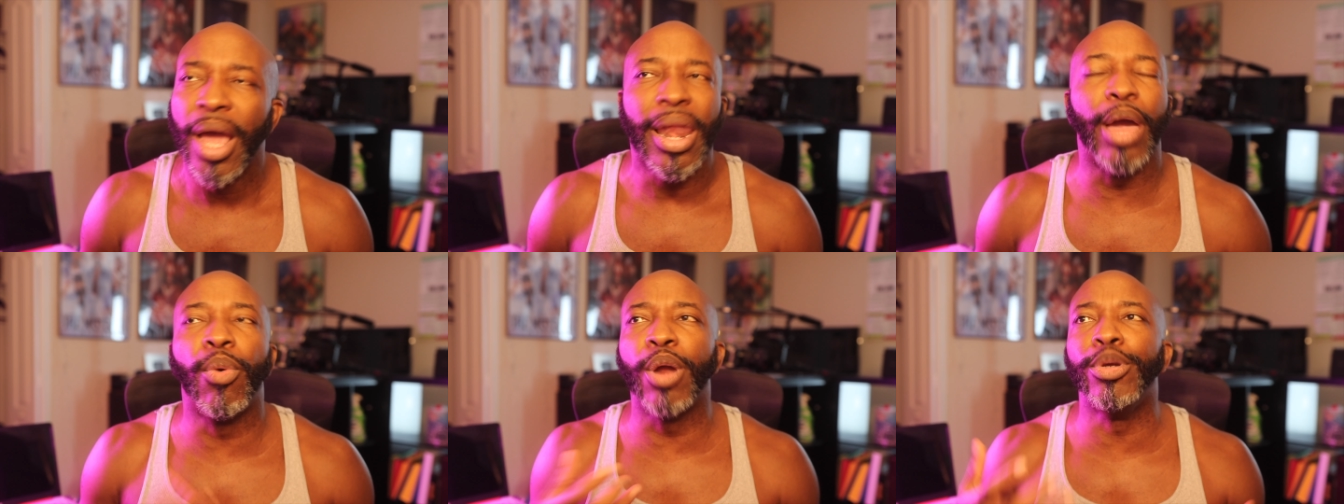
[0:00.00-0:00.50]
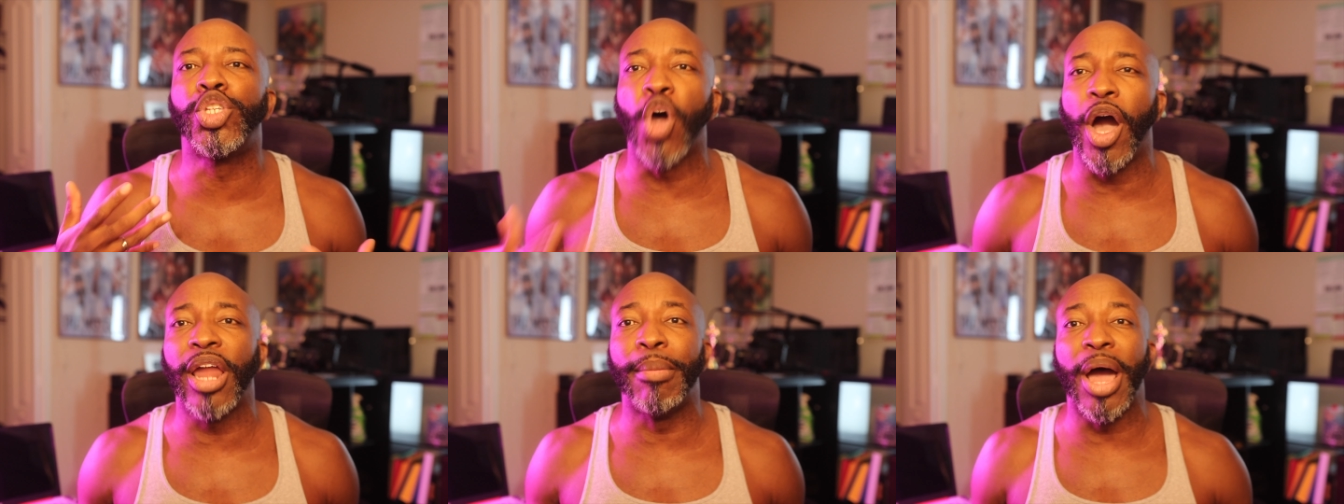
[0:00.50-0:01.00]
Like, what are we
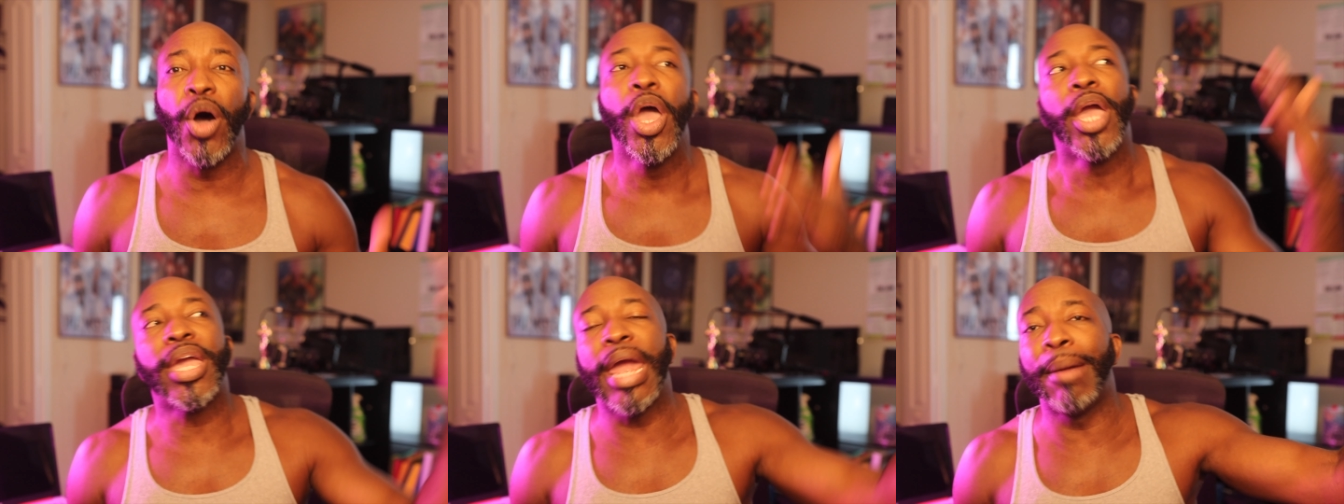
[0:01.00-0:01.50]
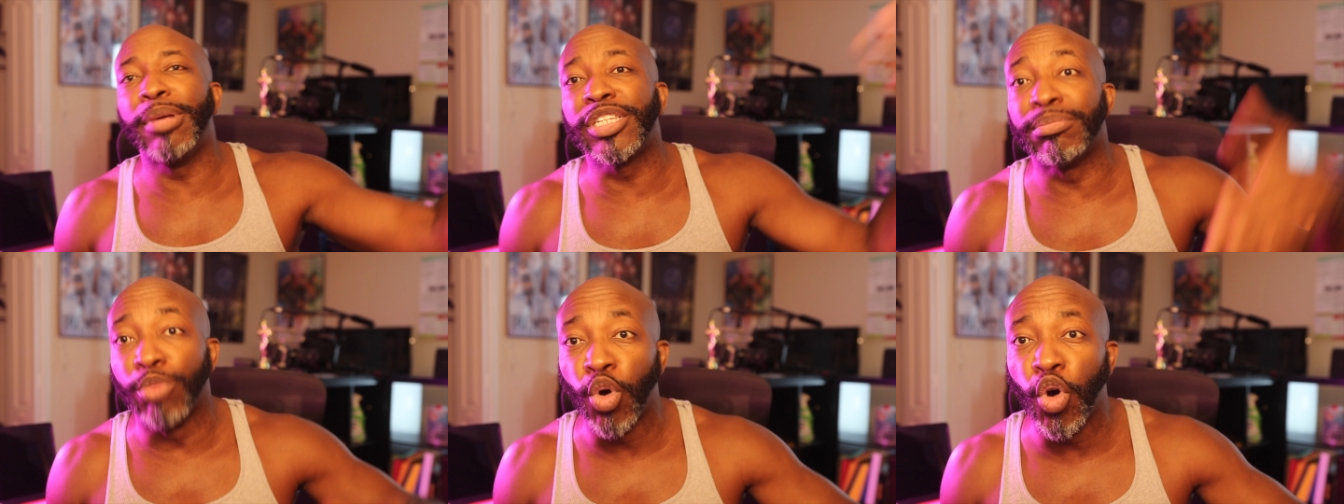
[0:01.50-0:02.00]
talking about?
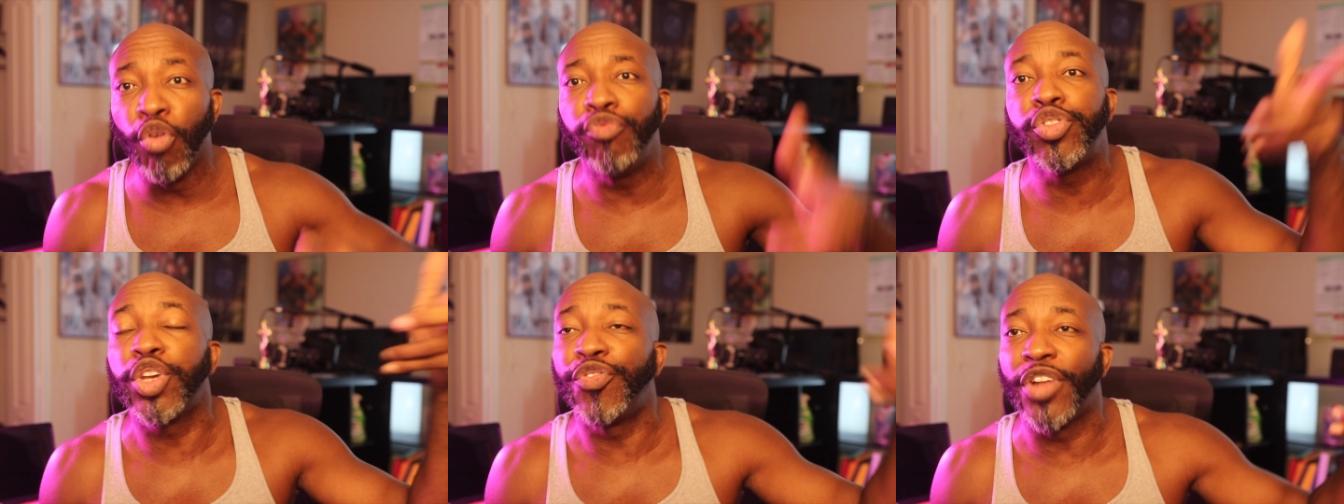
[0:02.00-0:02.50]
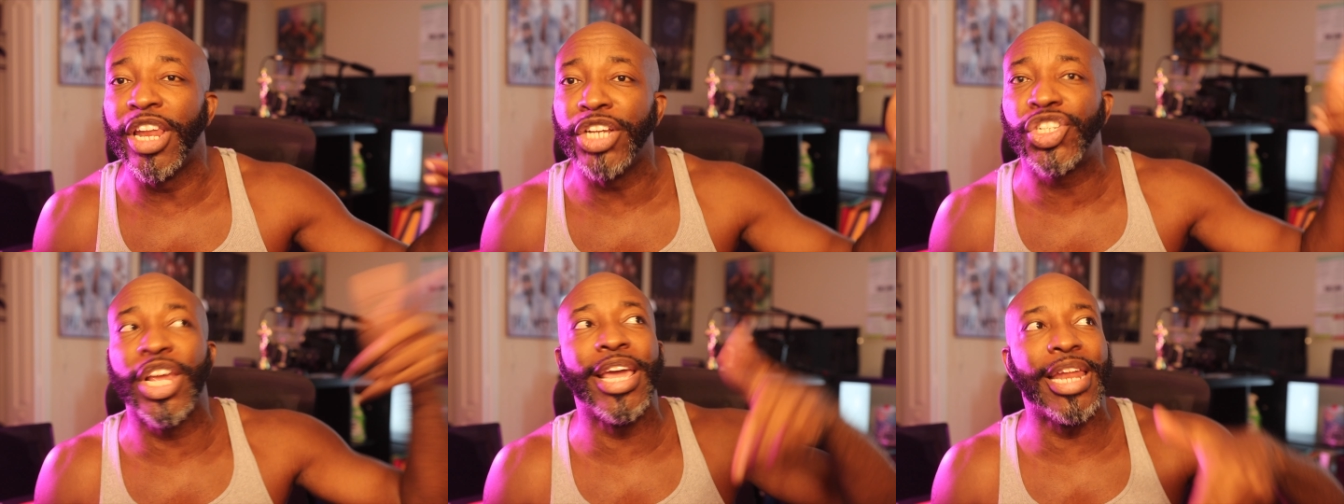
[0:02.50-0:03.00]
Cameron's move to
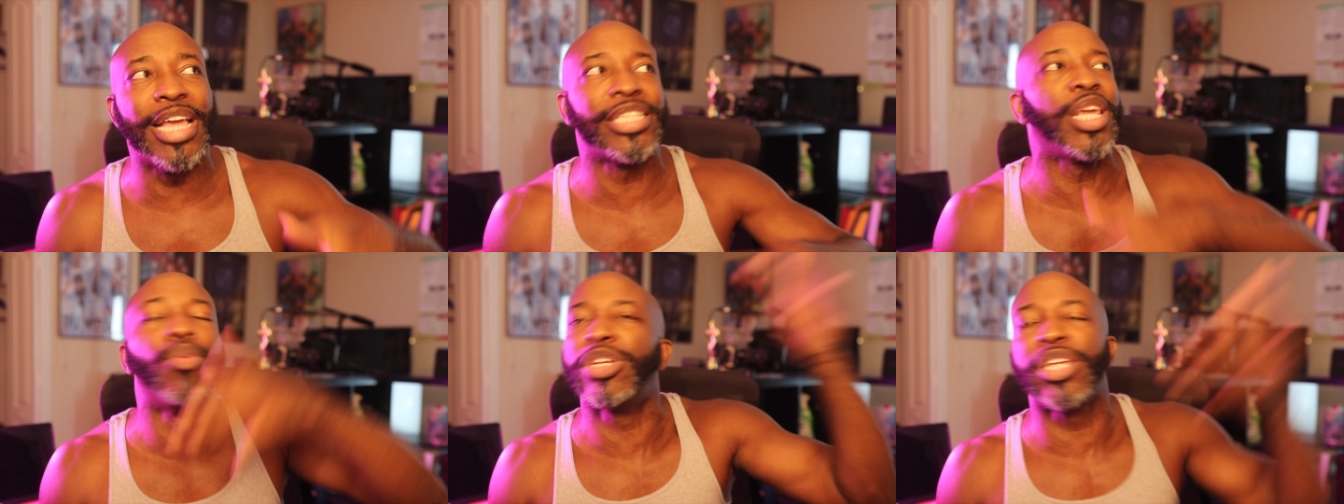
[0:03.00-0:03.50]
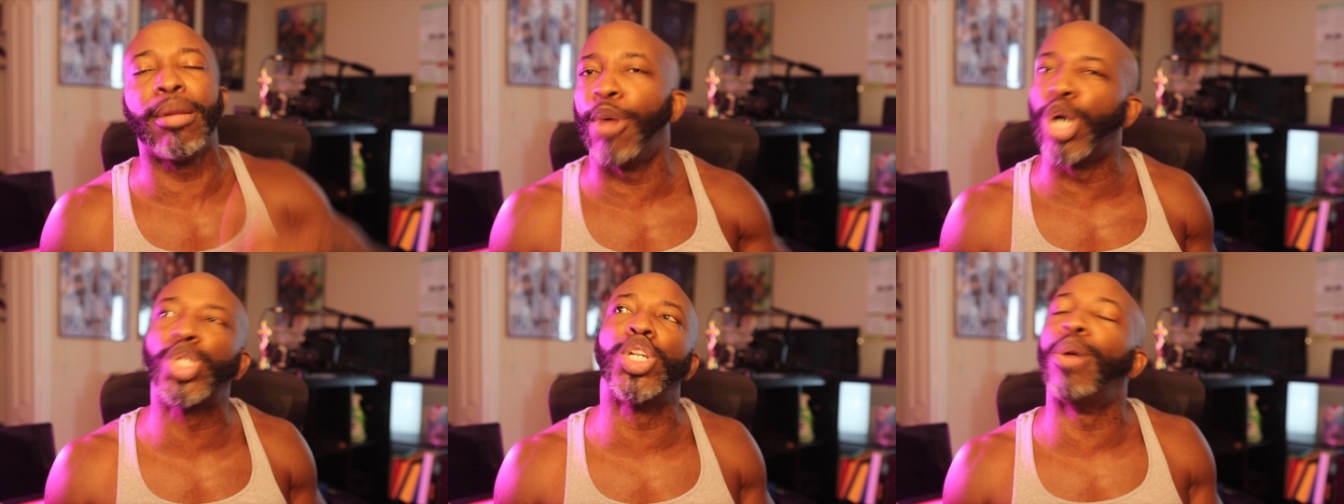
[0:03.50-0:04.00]
Felicia and Izzy was an
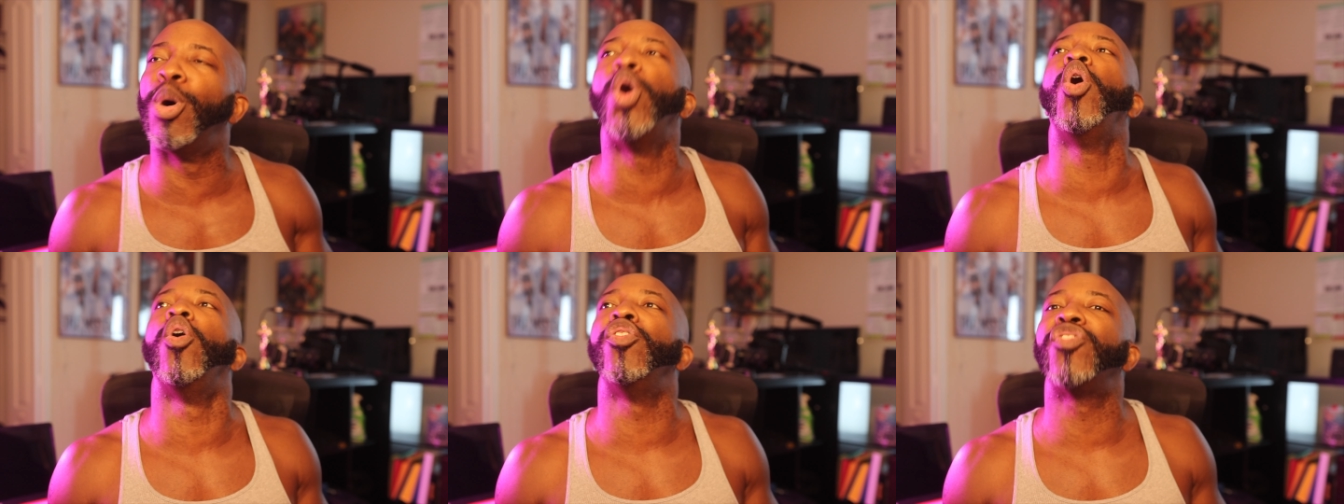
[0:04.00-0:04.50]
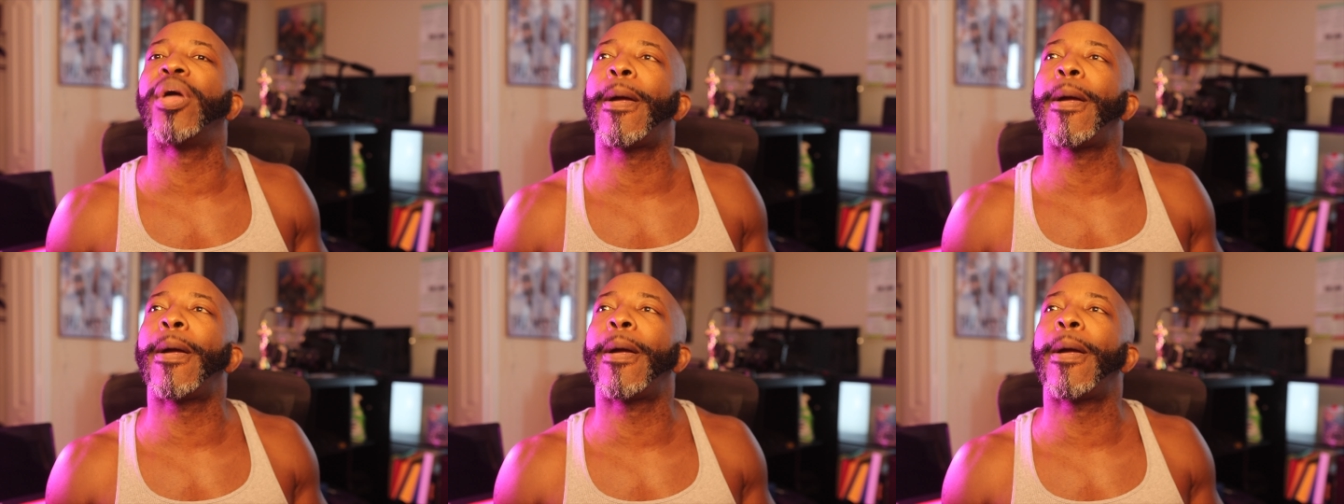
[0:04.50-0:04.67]
emotional move.